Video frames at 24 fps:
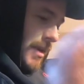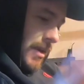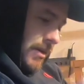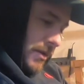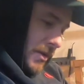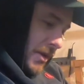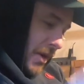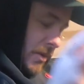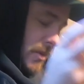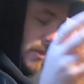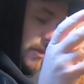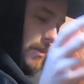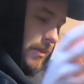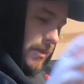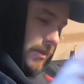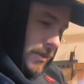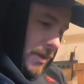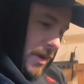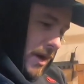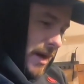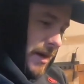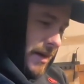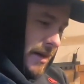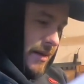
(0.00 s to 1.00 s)
So
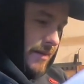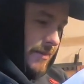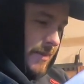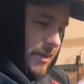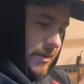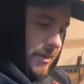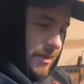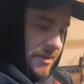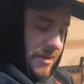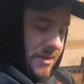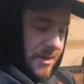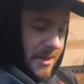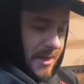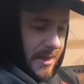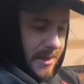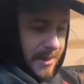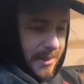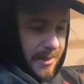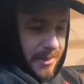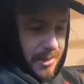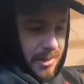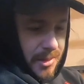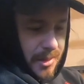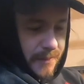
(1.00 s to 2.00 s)
talking about the
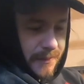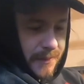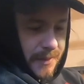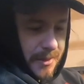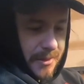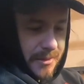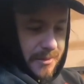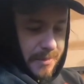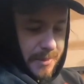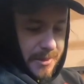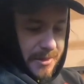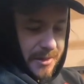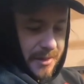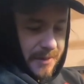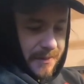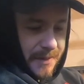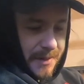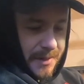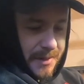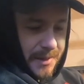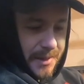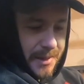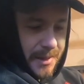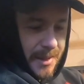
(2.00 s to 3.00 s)
CAE shifter
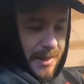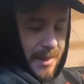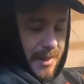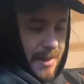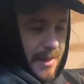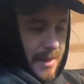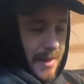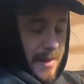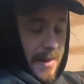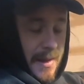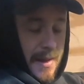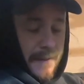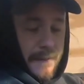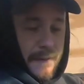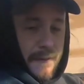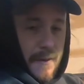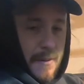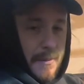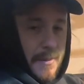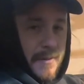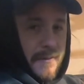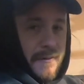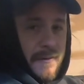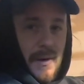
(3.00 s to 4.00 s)
specifically,
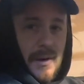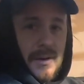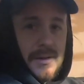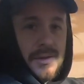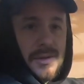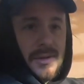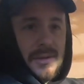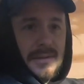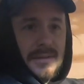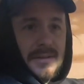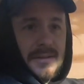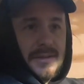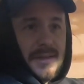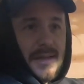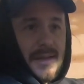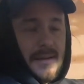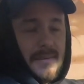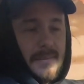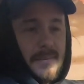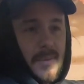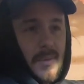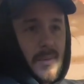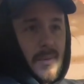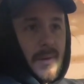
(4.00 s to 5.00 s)
from a function
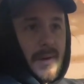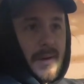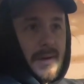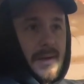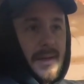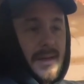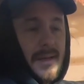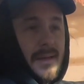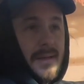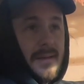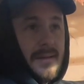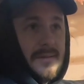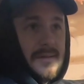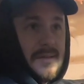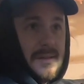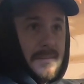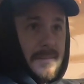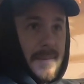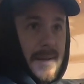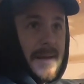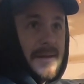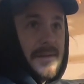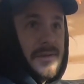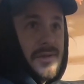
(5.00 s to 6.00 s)
standpoint, it is the
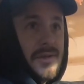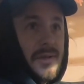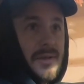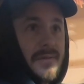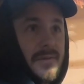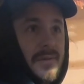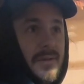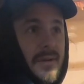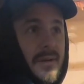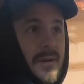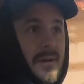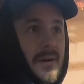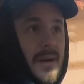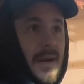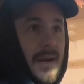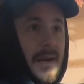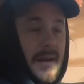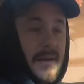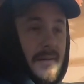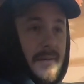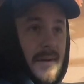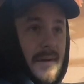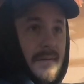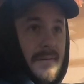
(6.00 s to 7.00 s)
best shifter I
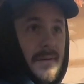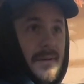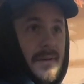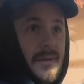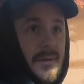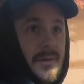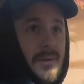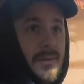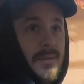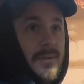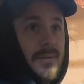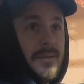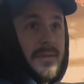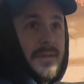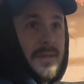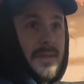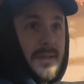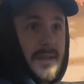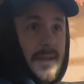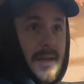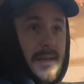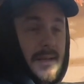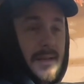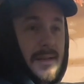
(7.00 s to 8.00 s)
have ever used
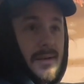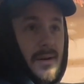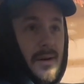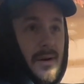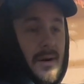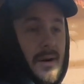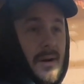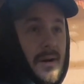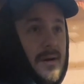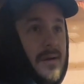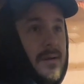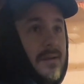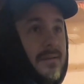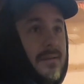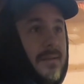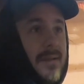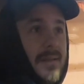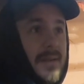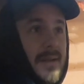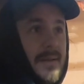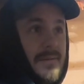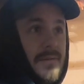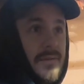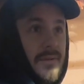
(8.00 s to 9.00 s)
in any car
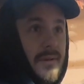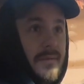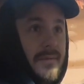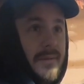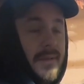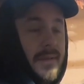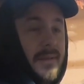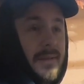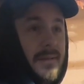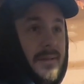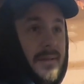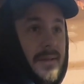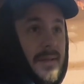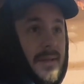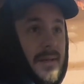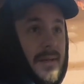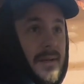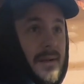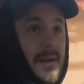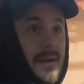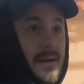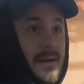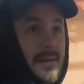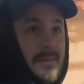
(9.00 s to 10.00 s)
that I've driven.
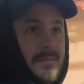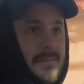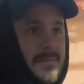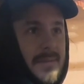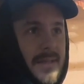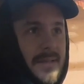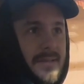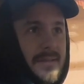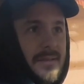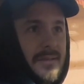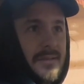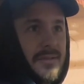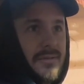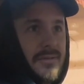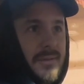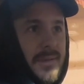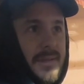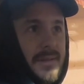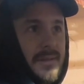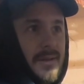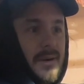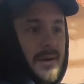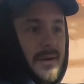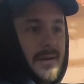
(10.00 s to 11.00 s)
That's a
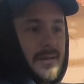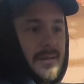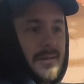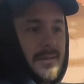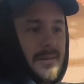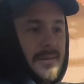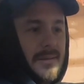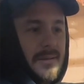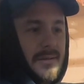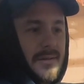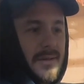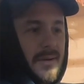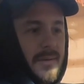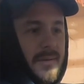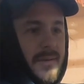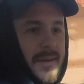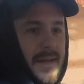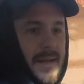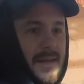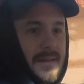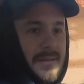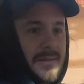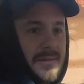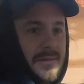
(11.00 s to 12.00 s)
street car. So
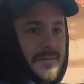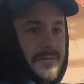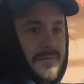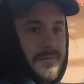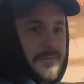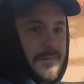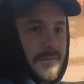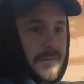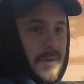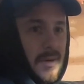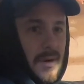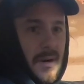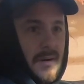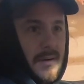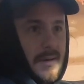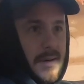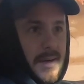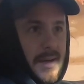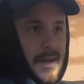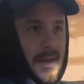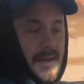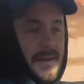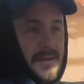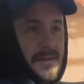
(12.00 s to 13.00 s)
that's
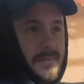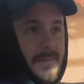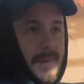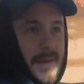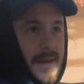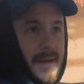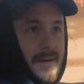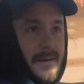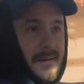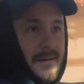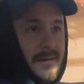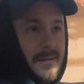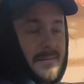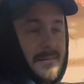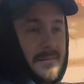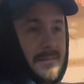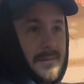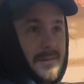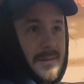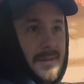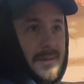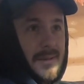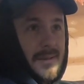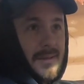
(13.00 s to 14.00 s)
Ferrari H pattern,
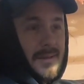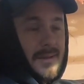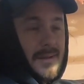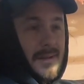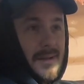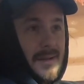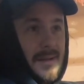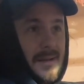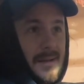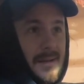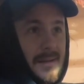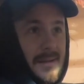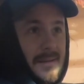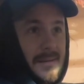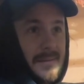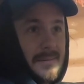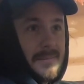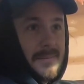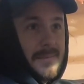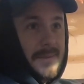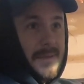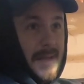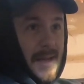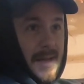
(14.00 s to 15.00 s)

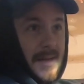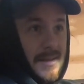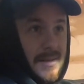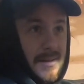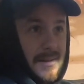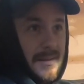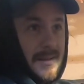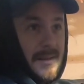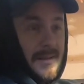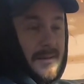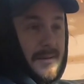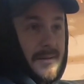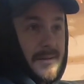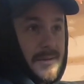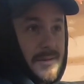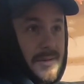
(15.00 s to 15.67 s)
gated gear